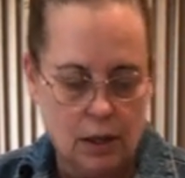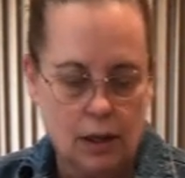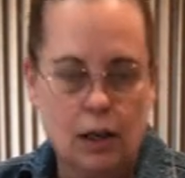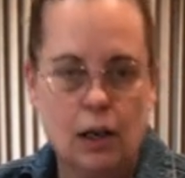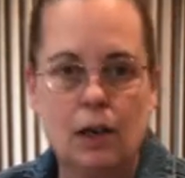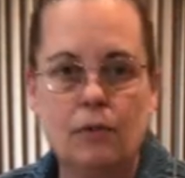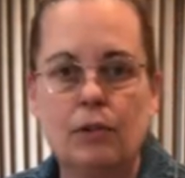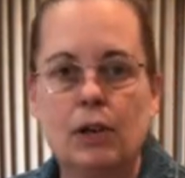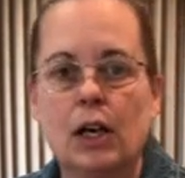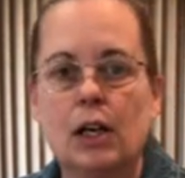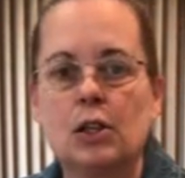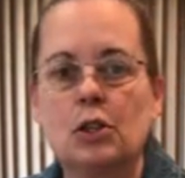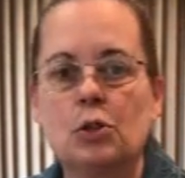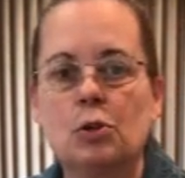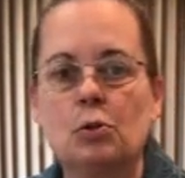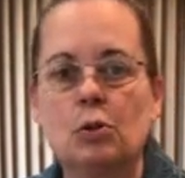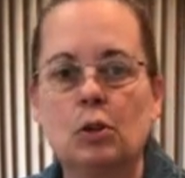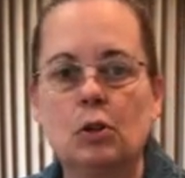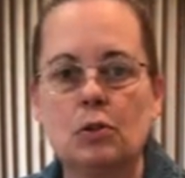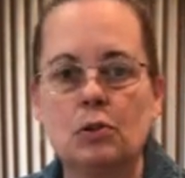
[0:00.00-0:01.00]
I've got 2
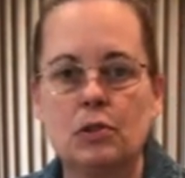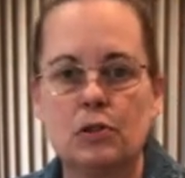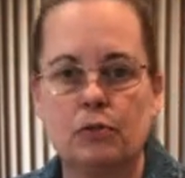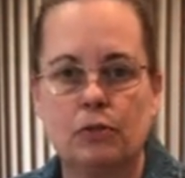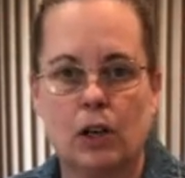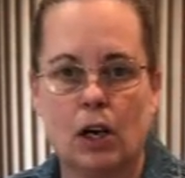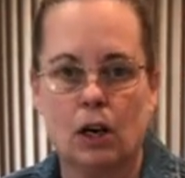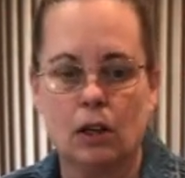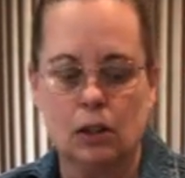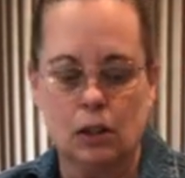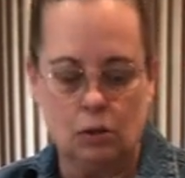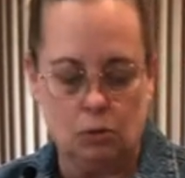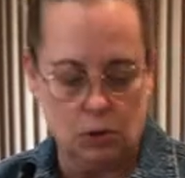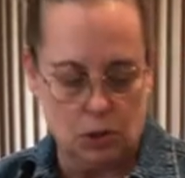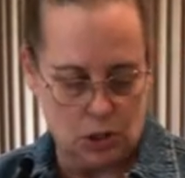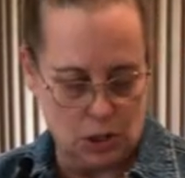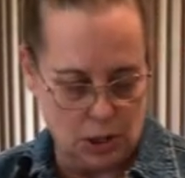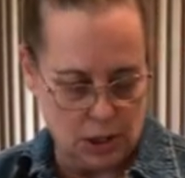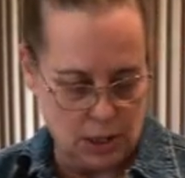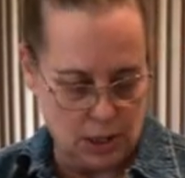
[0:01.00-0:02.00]
cloves of garlic, which
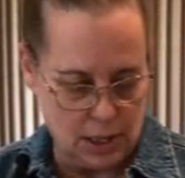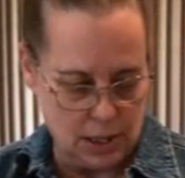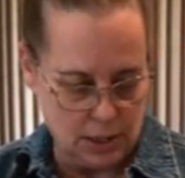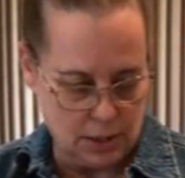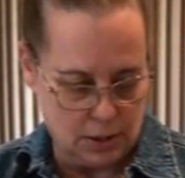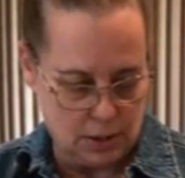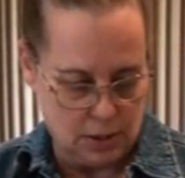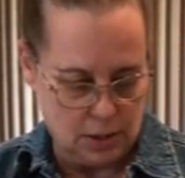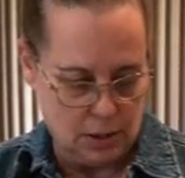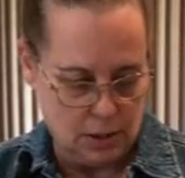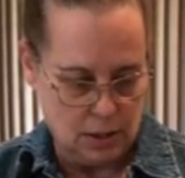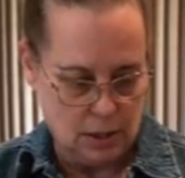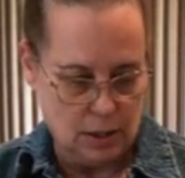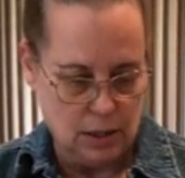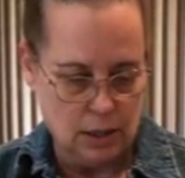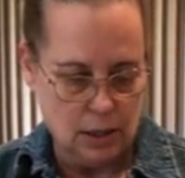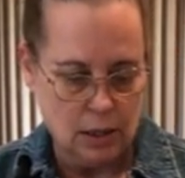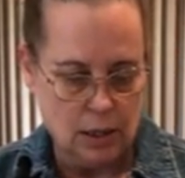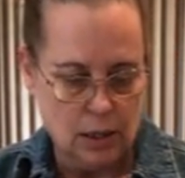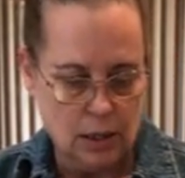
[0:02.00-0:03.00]
I diced,
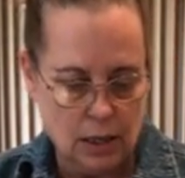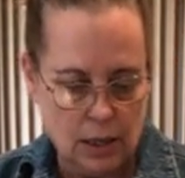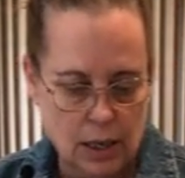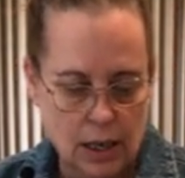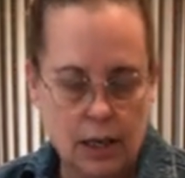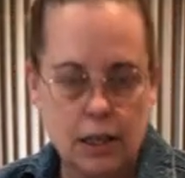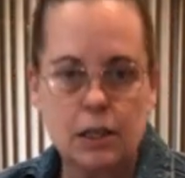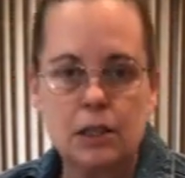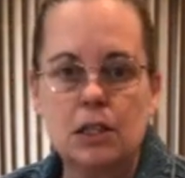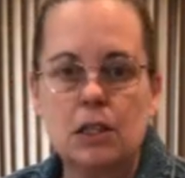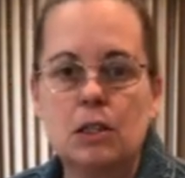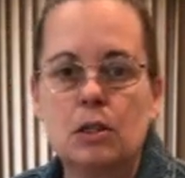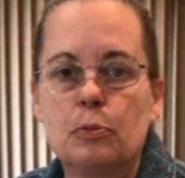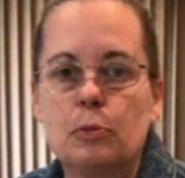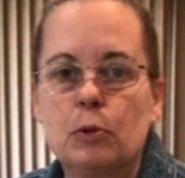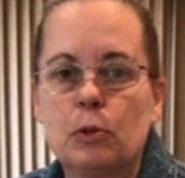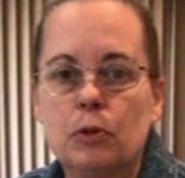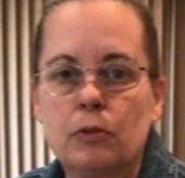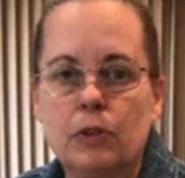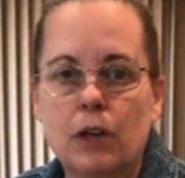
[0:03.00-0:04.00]
and a
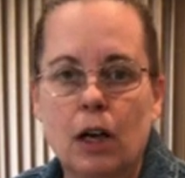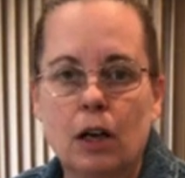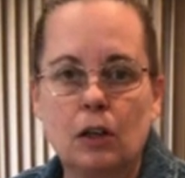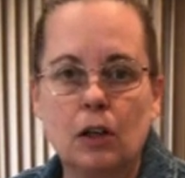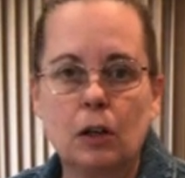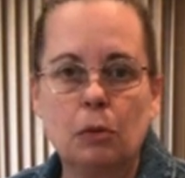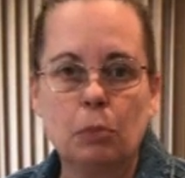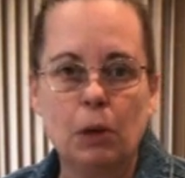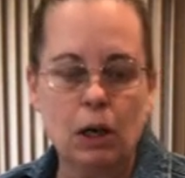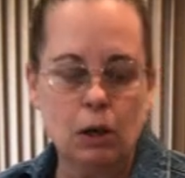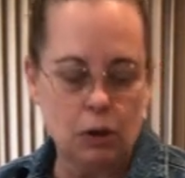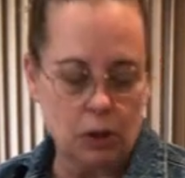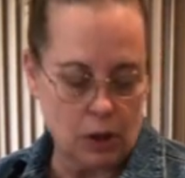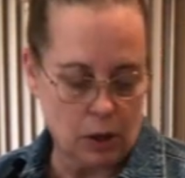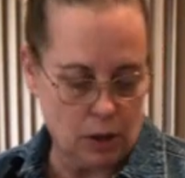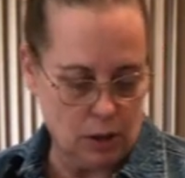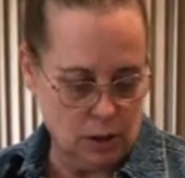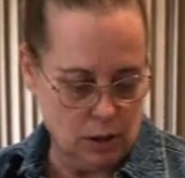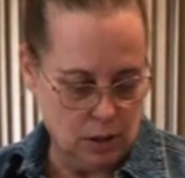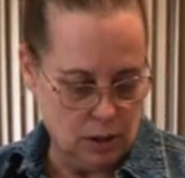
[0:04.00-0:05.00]
teaspoon of garlic powder.
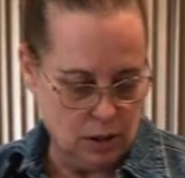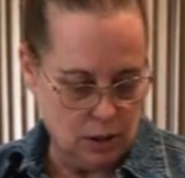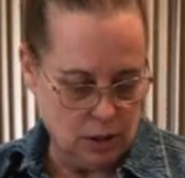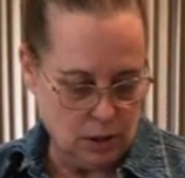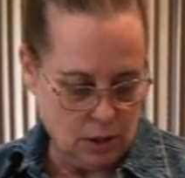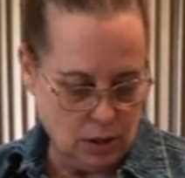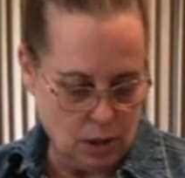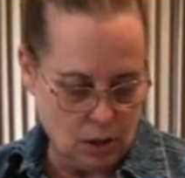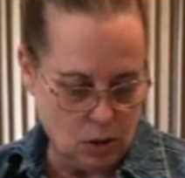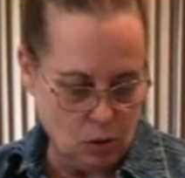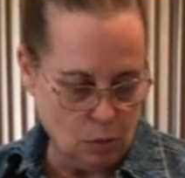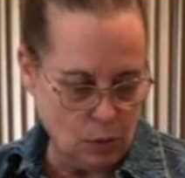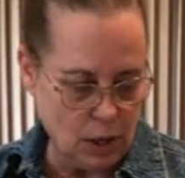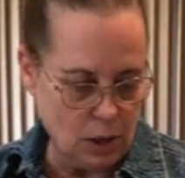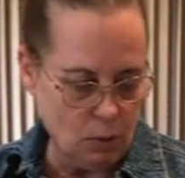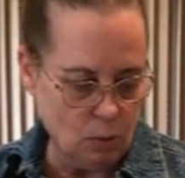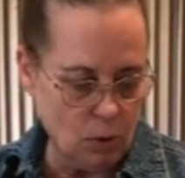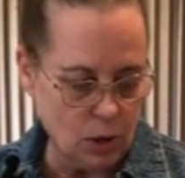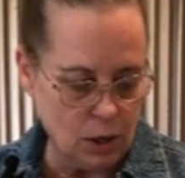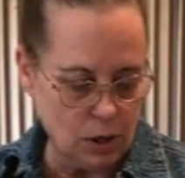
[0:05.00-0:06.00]
Now you might
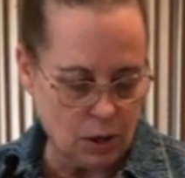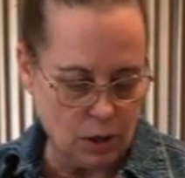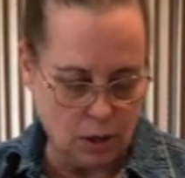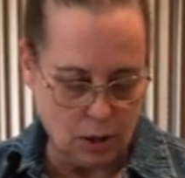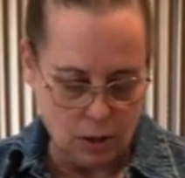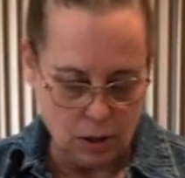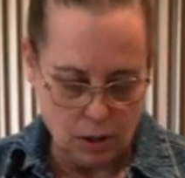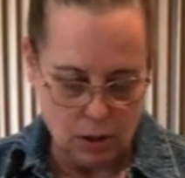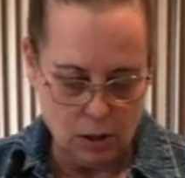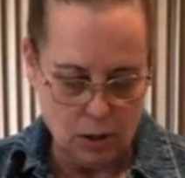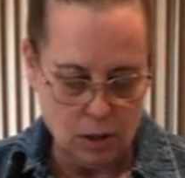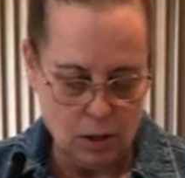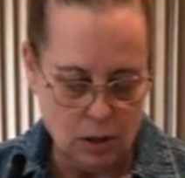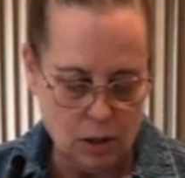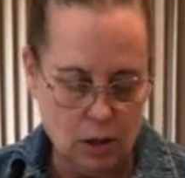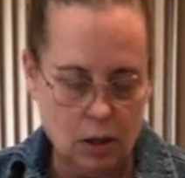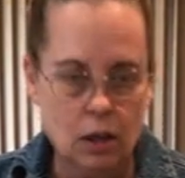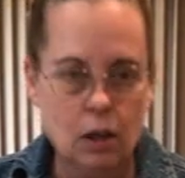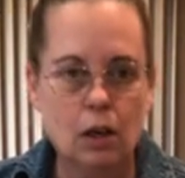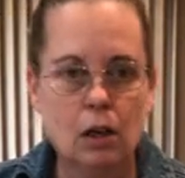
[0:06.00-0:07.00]
wonder,
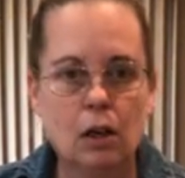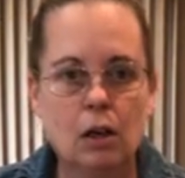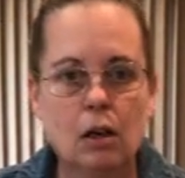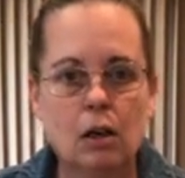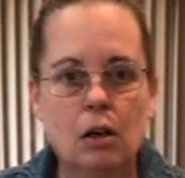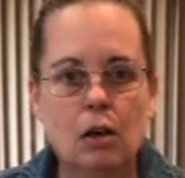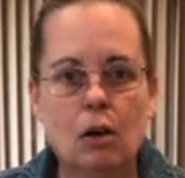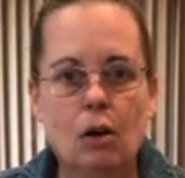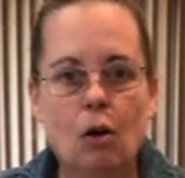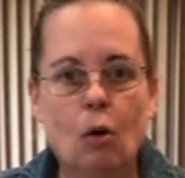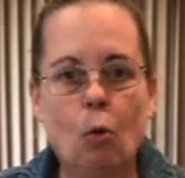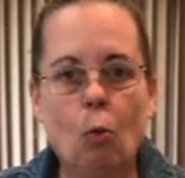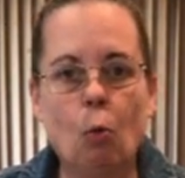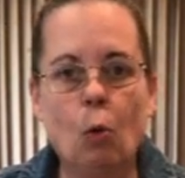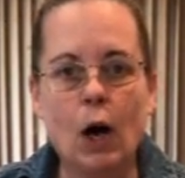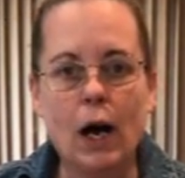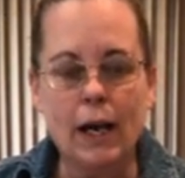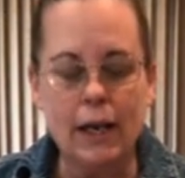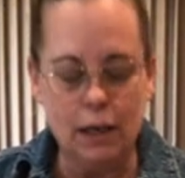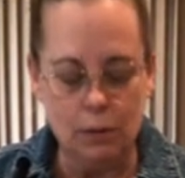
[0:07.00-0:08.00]

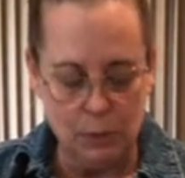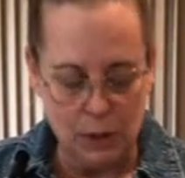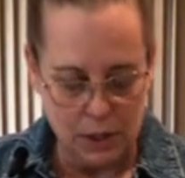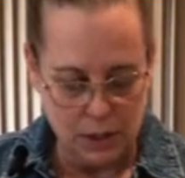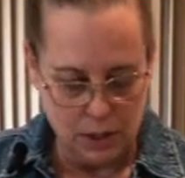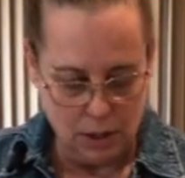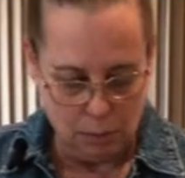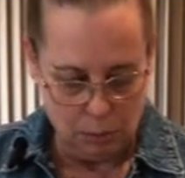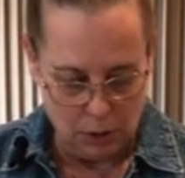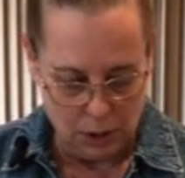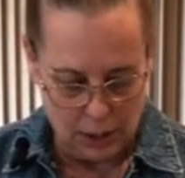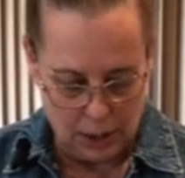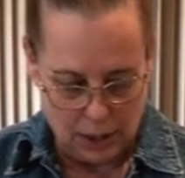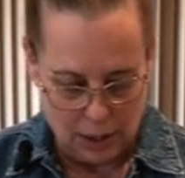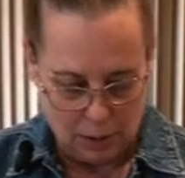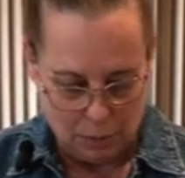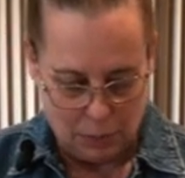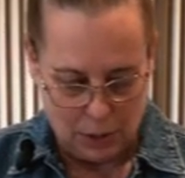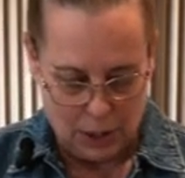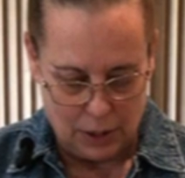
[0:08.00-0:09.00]
why am I doubling
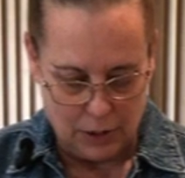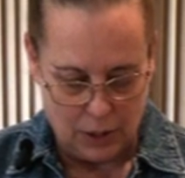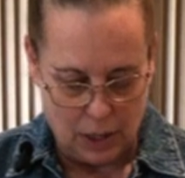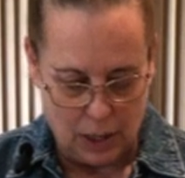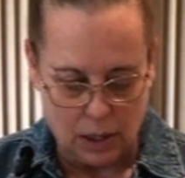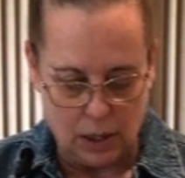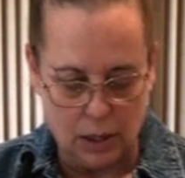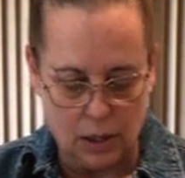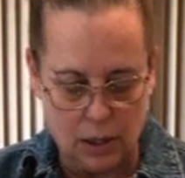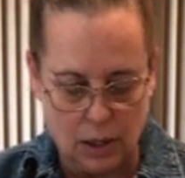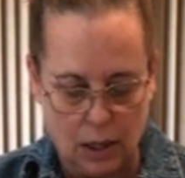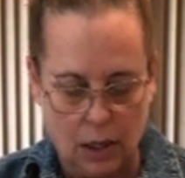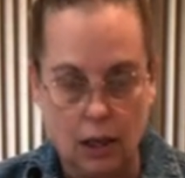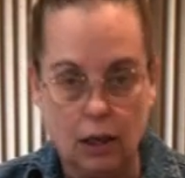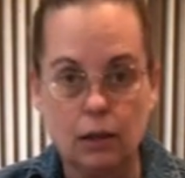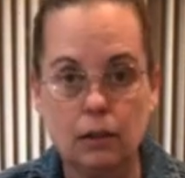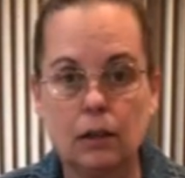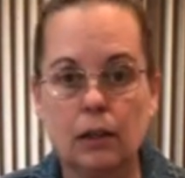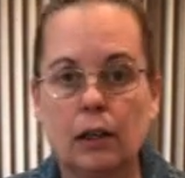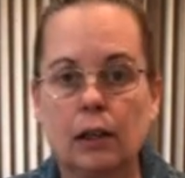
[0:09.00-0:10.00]
up on the onion and
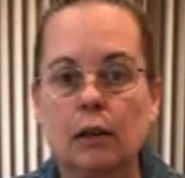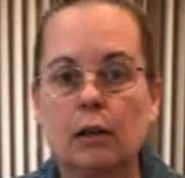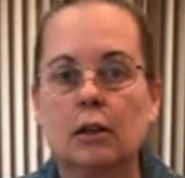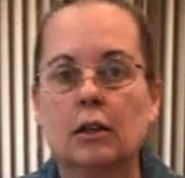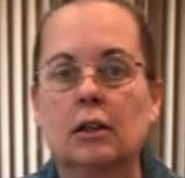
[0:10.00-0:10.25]
garlic?